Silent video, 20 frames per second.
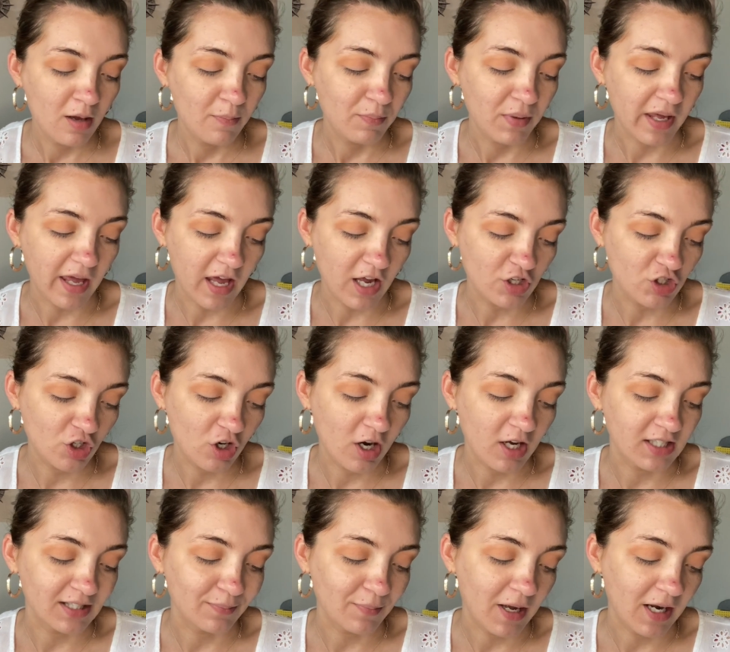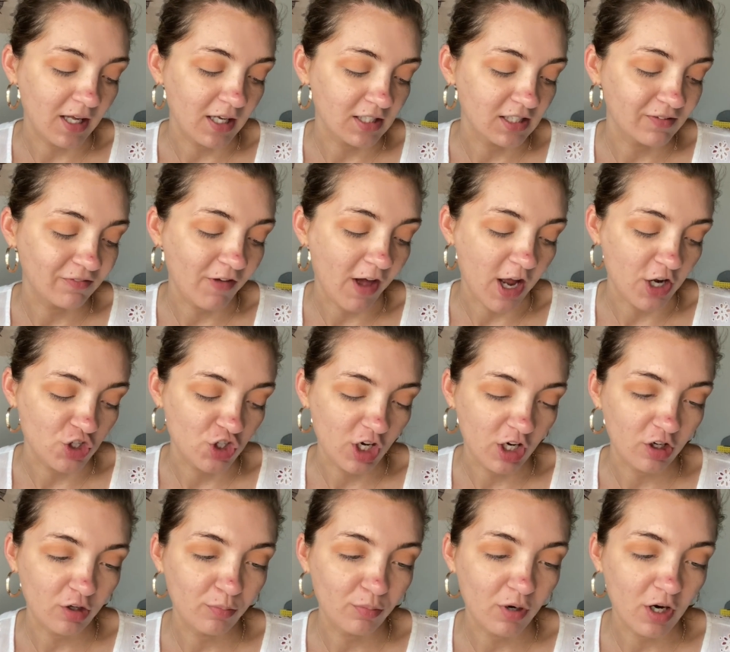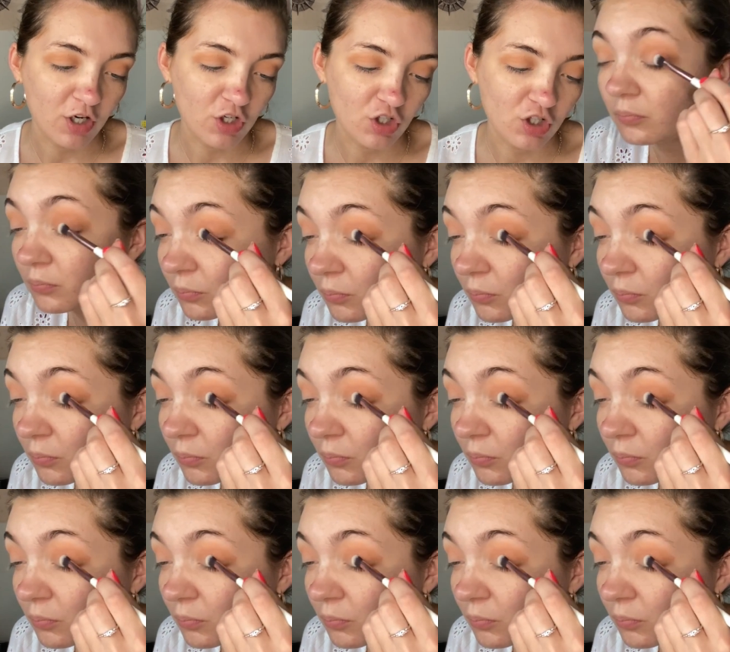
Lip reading: BH Cosmetics flat shader brush.